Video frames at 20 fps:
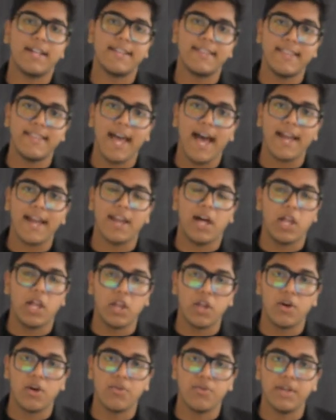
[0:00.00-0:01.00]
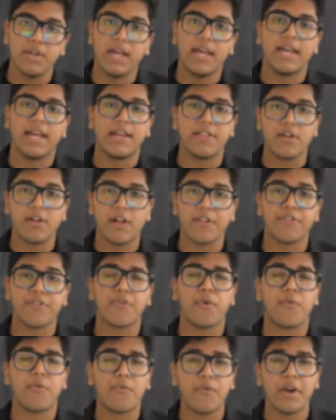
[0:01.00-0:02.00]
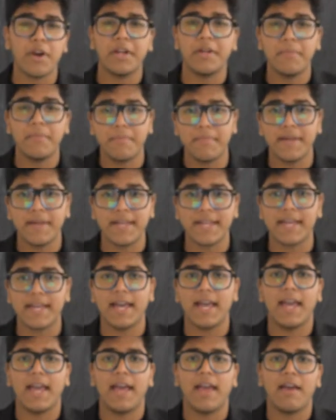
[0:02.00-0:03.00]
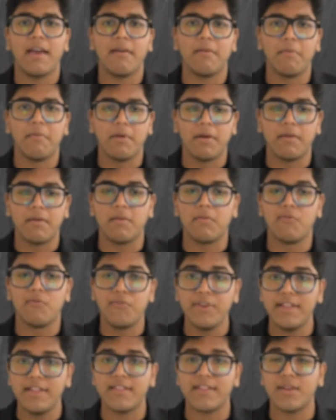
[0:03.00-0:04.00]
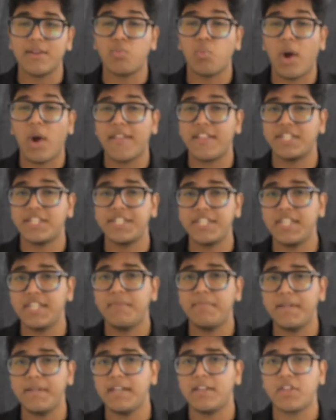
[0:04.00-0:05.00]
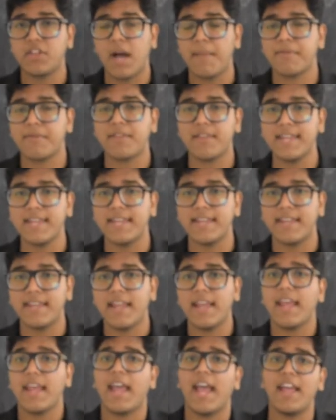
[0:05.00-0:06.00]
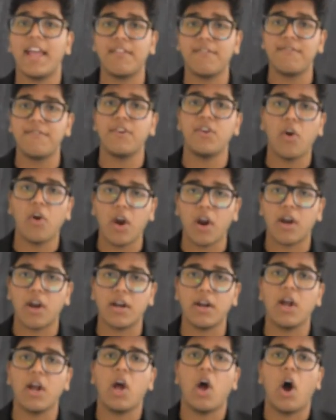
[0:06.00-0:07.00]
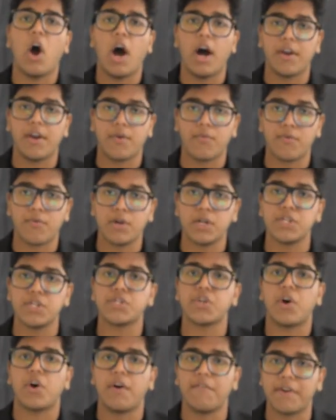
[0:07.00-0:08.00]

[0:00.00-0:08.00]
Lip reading: That alone is also a very big reason why the GDP is obsolete, as we are on the verge of